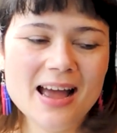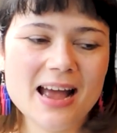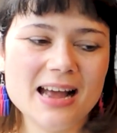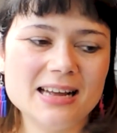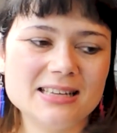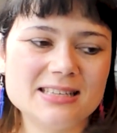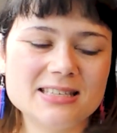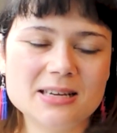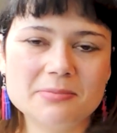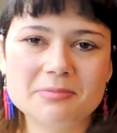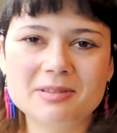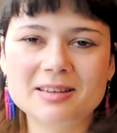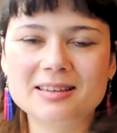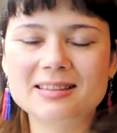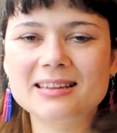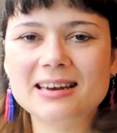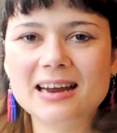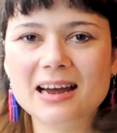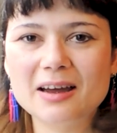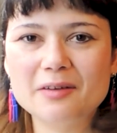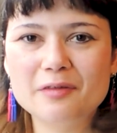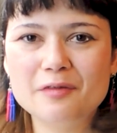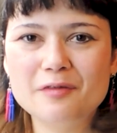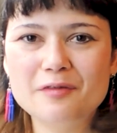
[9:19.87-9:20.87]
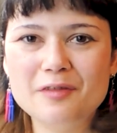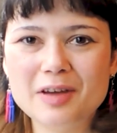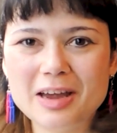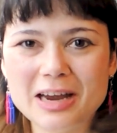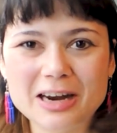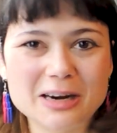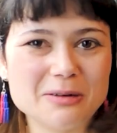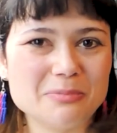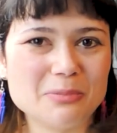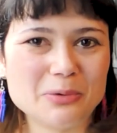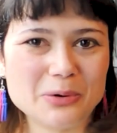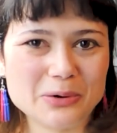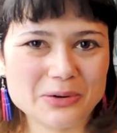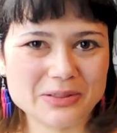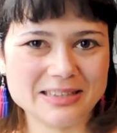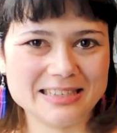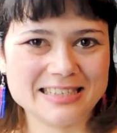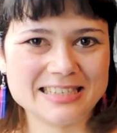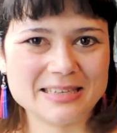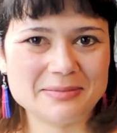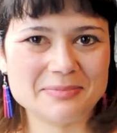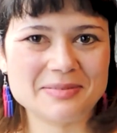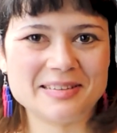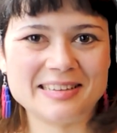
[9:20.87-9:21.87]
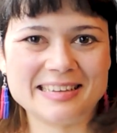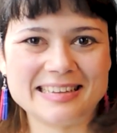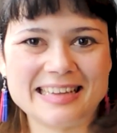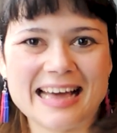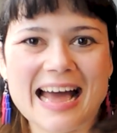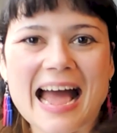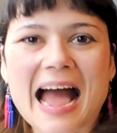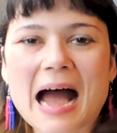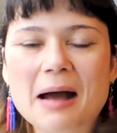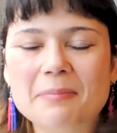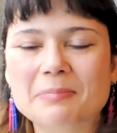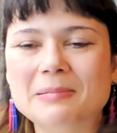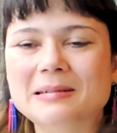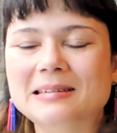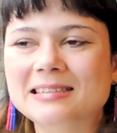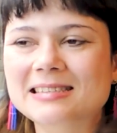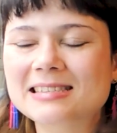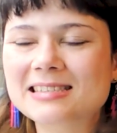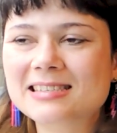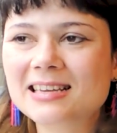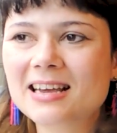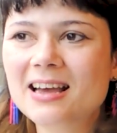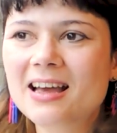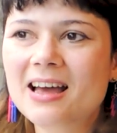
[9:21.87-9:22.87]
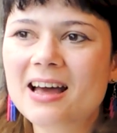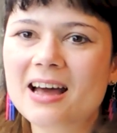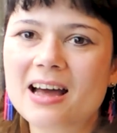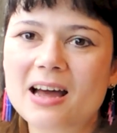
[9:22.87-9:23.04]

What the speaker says: It's something that I fear more than something that happens.